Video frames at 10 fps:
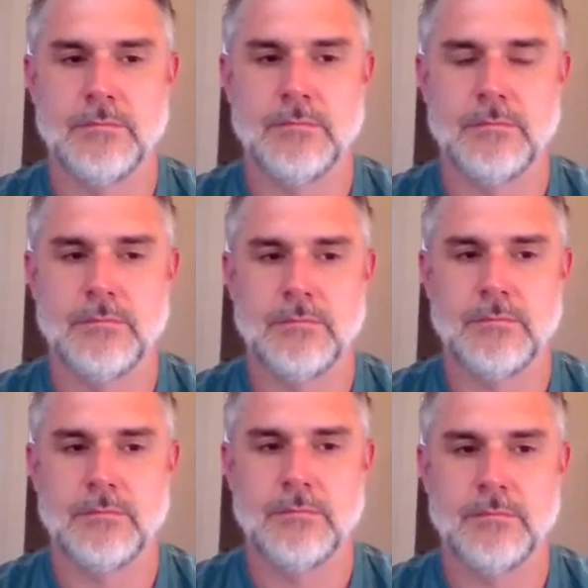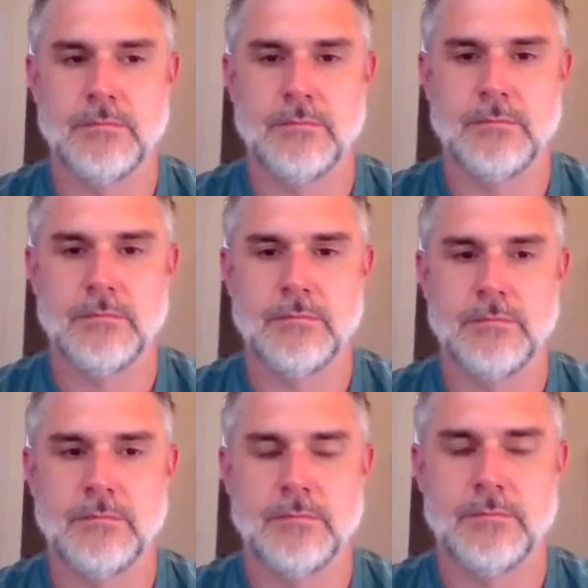
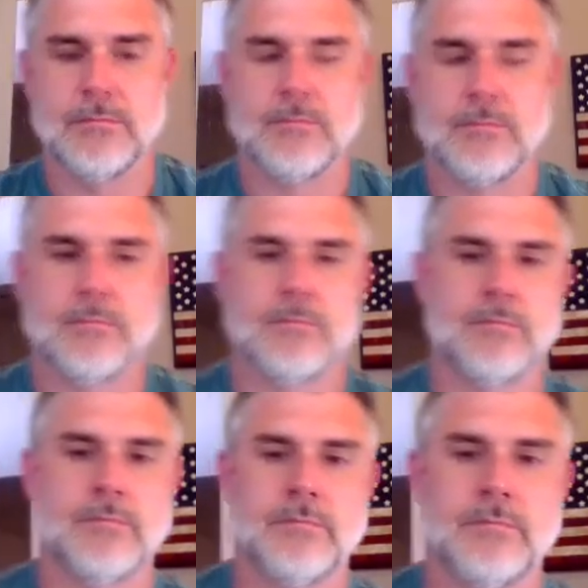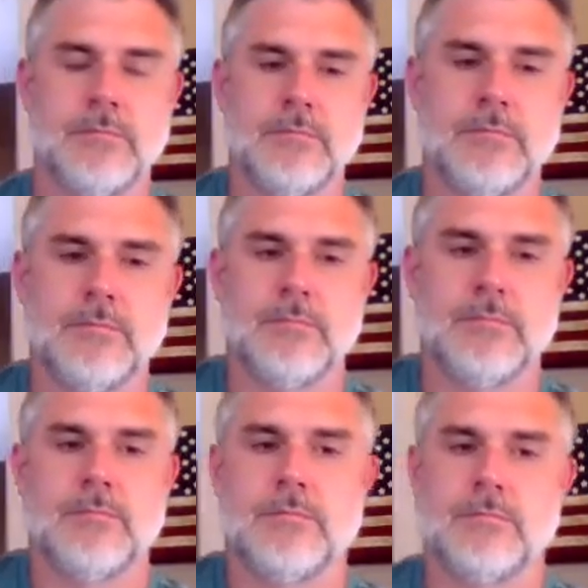
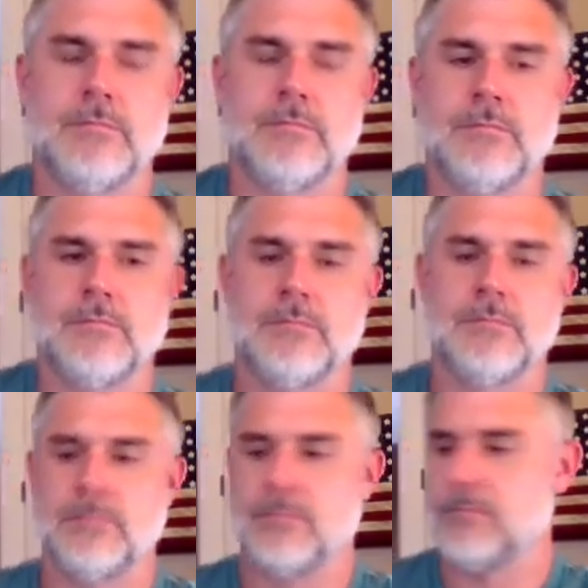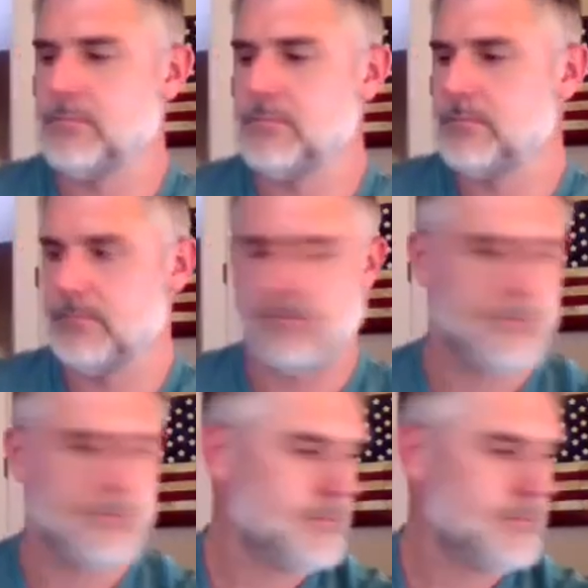(silent)